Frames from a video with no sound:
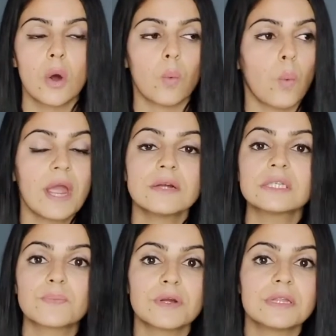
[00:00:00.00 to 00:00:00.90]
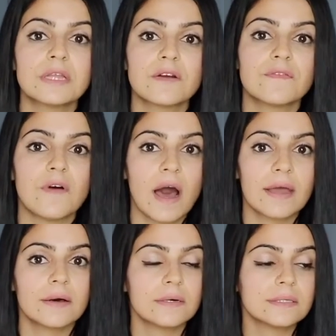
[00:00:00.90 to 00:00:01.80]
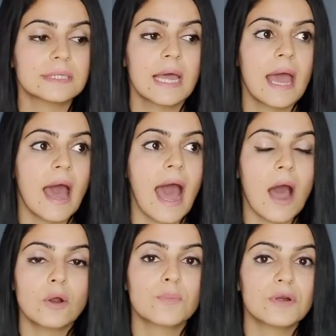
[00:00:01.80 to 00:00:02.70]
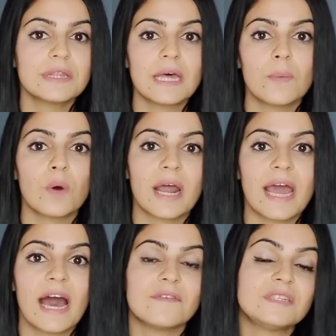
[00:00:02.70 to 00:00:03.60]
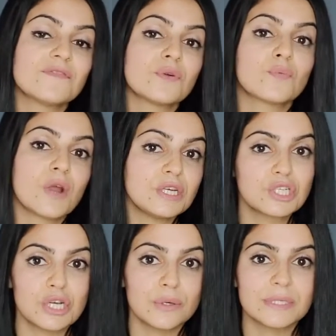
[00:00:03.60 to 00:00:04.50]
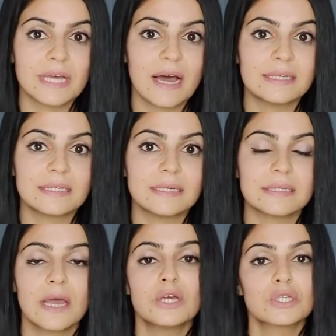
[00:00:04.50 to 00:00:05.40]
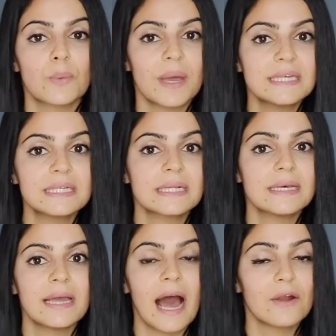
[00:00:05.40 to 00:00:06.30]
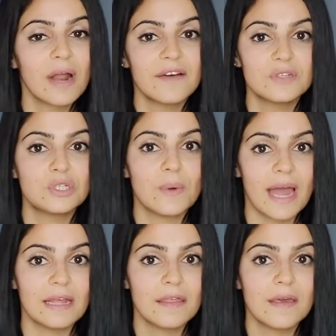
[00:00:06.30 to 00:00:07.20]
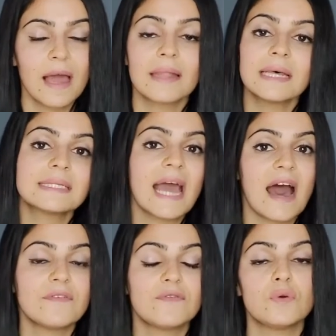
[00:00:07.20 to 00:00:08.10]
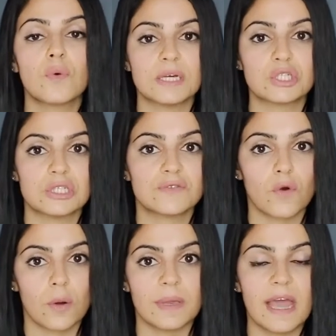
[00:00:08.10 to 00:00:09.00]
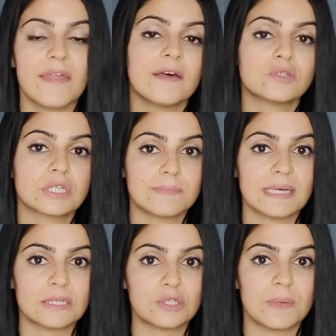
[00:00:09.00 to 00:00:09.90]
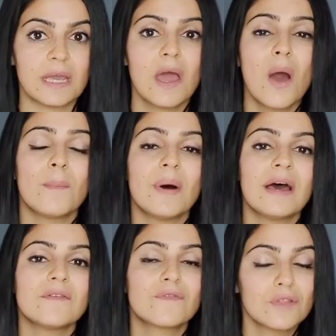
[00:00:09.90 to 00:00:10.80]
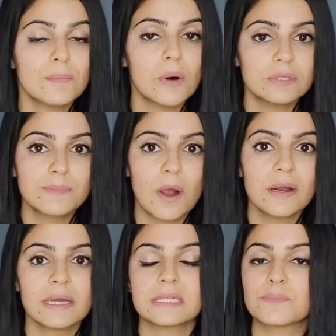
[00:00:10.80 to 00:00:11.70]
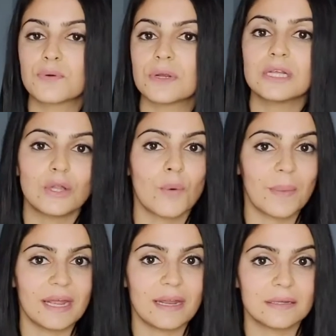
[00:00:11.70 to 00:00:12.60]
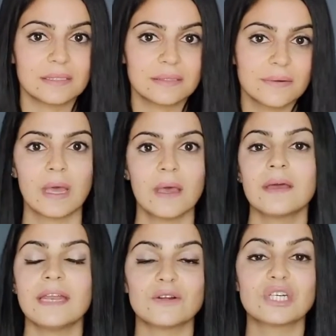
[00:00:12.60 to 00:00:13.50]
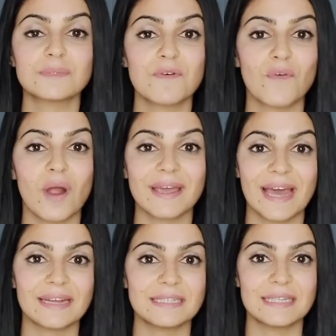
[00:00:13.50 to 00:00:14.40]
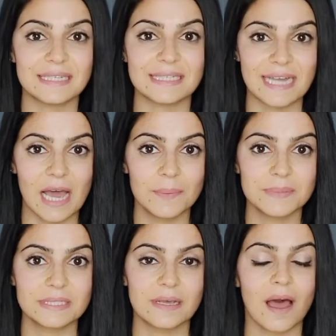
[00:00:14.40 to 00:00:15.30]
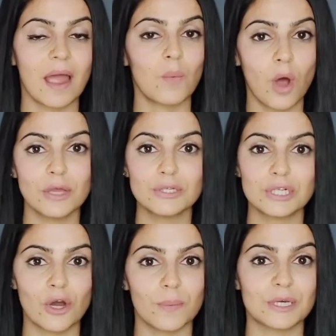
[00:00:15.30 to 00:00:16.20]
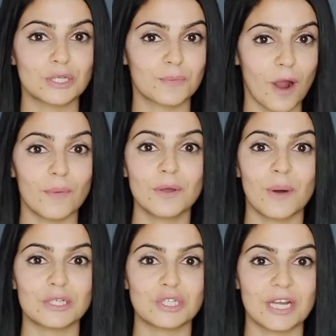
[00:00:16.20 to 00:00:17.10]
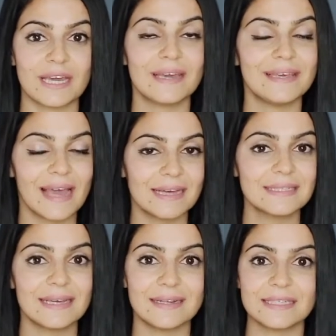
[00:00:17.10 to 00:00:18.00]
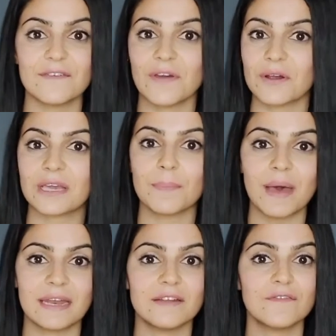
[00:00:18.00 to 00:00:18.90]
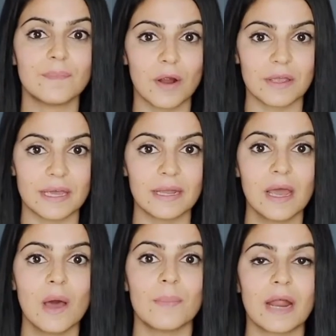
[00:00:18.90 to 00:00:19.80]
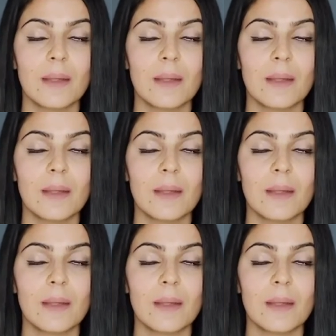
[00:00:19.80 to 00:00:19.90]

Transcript: where to print their files, how to print them when I have different ratio sizes. So basically, I don't have to do anything unless they have a few questions for me and they'll just message me. But for the most part, it's pretty low maintenance. Now, just before I get into the steps, I want you to know, because you're probably questioning, yes, it is a very competitive market, but I